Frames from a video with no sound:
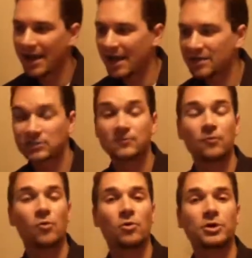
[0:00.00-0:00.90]
asked
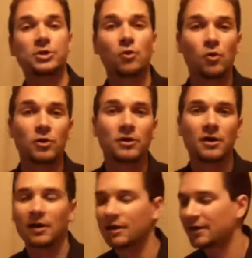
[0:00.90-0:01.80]
for
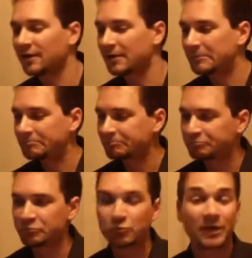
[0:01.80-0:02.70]
your
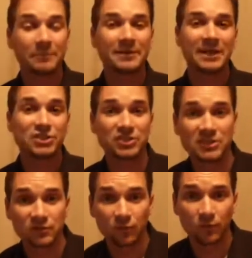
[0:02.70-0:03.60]

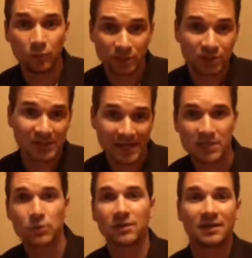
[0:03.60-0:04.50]
recommendations for which date
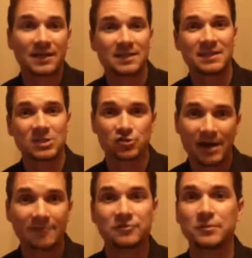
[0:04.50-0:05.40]
you would like the
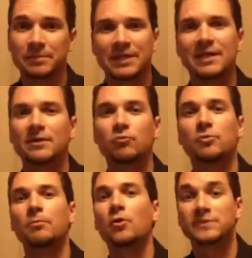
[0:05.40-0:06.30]
draft to be. It
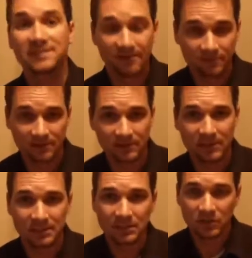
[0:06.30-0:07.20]
will most
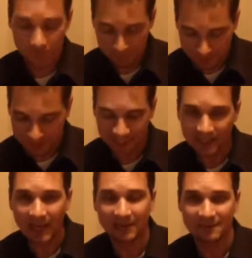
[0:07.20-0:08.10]
definitely
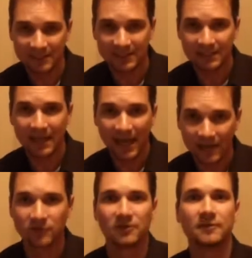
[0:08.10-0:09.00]
begin at the
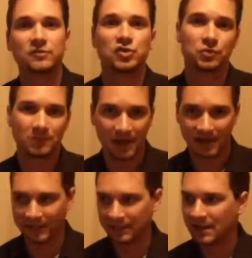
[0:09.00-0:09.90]
end of
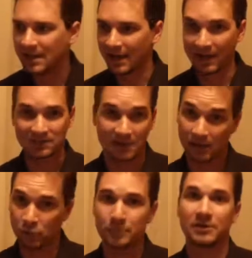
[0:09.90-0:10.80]
July, as I
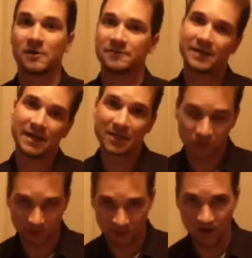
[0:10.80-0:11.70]
will be on
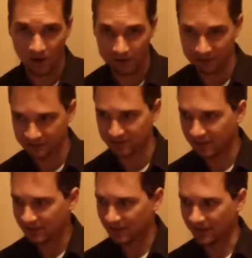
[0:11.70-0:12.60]
vacation in August.
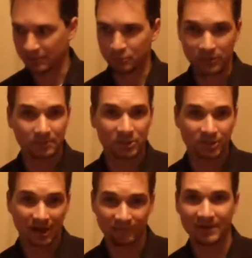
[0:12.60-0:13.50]
I pretty
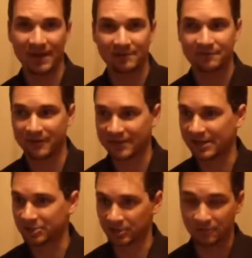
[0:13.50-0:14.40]
much haven't had a
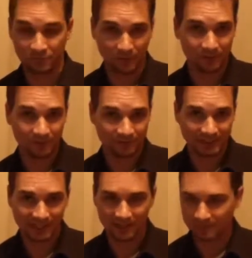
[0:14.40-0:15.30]
vacation from the
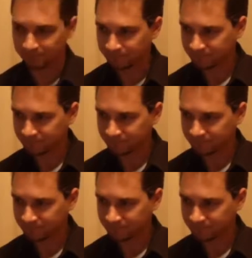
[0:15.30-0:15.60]
league